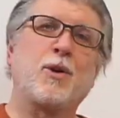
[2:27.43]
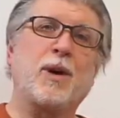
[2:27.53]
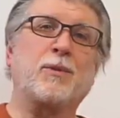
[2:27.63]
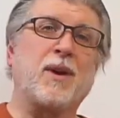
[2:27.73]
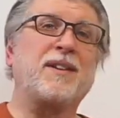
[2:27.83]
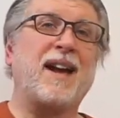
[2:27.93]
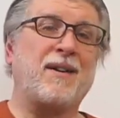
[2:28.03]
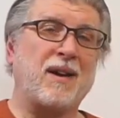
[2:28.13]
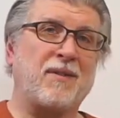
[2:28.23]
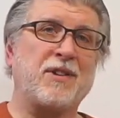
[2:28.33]
Quick
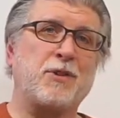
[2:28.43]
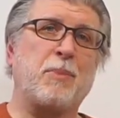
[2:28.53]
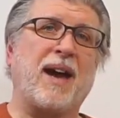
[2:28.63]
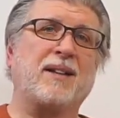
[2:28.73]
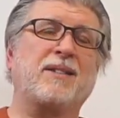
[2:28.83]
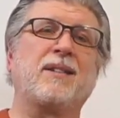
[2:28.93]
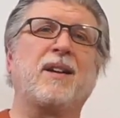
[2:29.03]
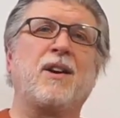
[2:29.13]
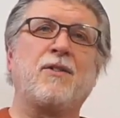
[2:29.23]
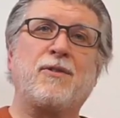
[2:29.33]
rundown of the specs.
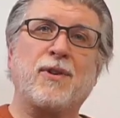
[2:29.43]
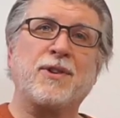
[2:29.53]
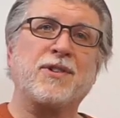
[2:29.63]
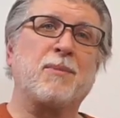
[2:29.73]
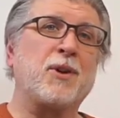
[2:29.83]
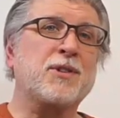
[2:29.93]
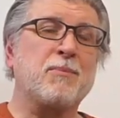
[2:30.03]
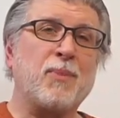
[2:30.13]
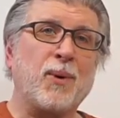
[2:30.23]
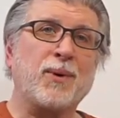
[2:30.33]
First, the most
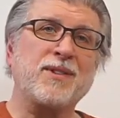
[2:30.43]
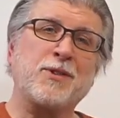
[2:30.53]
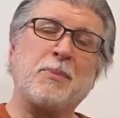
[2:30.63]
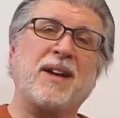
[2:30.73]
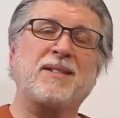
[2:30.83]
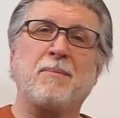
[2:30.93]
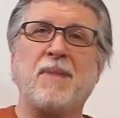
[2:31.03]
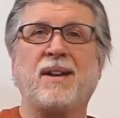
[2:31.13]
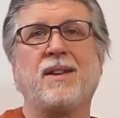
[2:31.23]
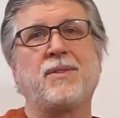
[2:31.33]
important spec to
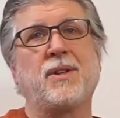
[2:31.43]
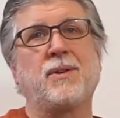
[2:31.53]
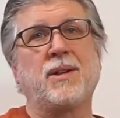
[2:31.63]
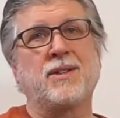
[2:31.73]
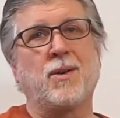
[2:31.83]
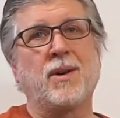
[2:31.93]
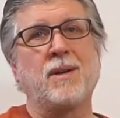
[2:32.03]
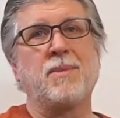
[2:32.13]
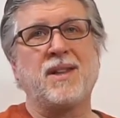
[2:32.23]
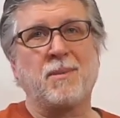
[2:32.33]
many of you is going
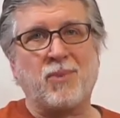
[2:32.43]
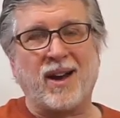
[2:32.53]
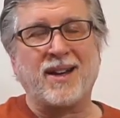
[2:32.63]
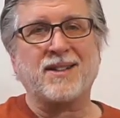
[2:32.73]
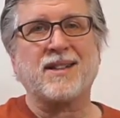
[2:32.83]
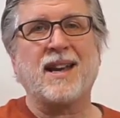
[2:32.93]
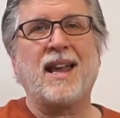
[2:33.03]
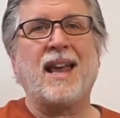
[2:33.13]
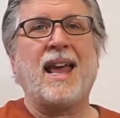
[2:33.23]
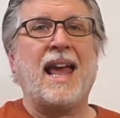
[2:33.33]
to be the price.
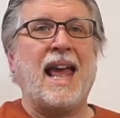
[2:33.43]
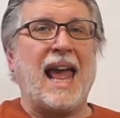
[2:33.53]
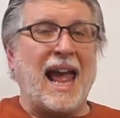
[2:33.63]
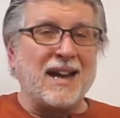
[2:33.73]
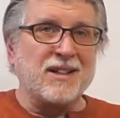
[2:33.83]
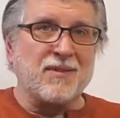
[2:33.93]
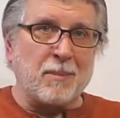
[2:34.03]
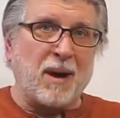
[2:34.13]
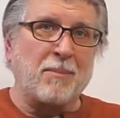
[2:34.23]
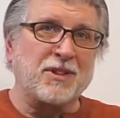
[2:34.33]
As of
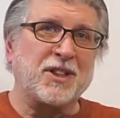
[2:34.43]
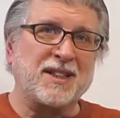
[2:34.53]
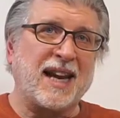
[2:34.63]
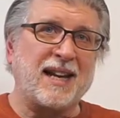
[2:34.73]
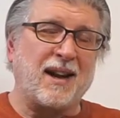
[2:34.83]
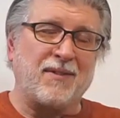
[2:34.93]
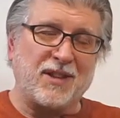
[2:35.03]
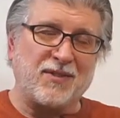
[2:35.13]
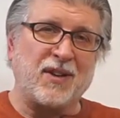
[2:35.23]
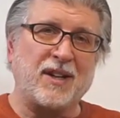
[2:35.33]
the publishing date of
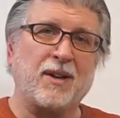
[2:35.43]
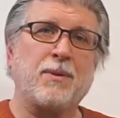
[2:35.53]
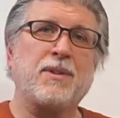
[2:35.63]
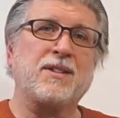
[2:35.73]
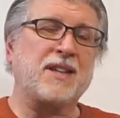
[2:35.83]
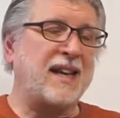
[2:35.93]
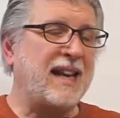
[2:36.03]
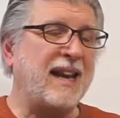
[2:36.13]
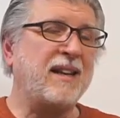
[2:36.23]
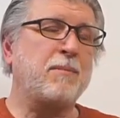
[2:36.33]
this video, this
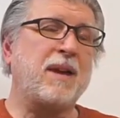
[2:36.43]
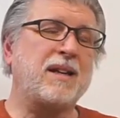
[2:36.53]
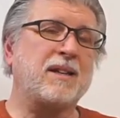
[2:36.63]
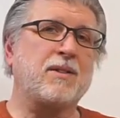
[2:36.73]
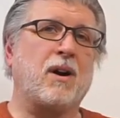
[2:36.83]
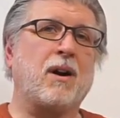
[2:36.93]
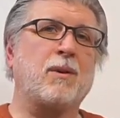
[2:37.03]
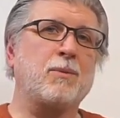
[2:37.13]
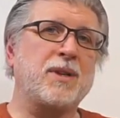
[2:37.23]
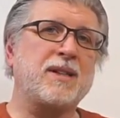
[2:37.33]
Canadian-made
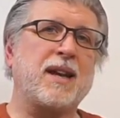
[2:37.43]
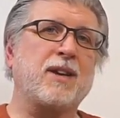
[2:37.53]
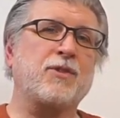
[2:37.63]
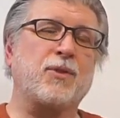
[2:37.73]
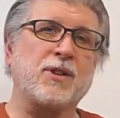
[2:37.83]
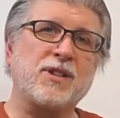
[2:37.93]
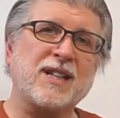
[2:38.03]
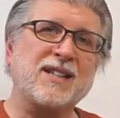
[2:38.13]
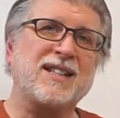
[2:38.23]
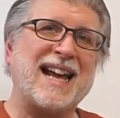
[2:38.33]
guitar sells for
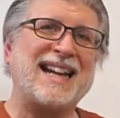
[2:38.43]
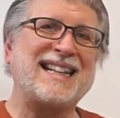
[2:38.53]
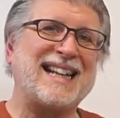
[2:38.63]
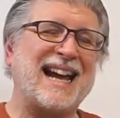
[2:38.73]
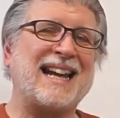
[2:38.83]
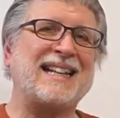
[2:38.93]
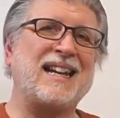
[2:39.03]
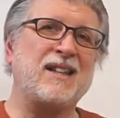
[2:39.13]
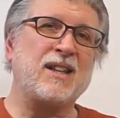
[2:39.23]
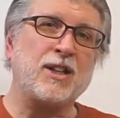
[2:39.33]
$699
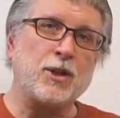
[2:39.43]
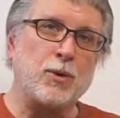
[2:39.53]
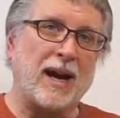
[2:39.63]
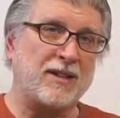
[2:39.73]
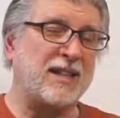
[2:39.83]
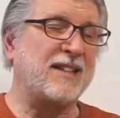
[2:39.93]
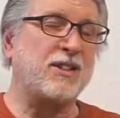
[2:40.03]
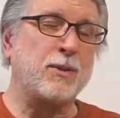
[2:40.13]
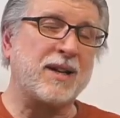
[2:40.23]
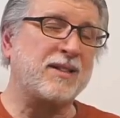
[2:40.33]
in the US.
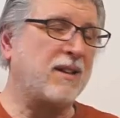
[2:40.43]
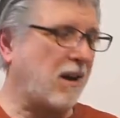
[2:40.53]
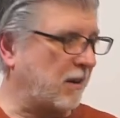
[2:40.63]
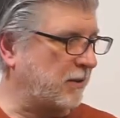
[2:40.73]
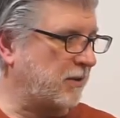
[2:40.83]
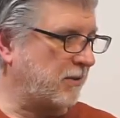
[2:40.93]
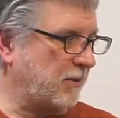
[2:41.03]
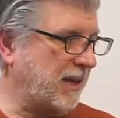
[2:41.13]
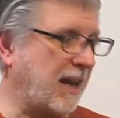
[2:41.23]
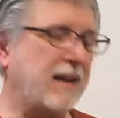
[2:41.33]
That's US dollars,
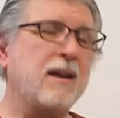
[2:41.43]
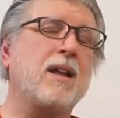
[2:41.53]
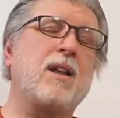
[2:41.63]
okay?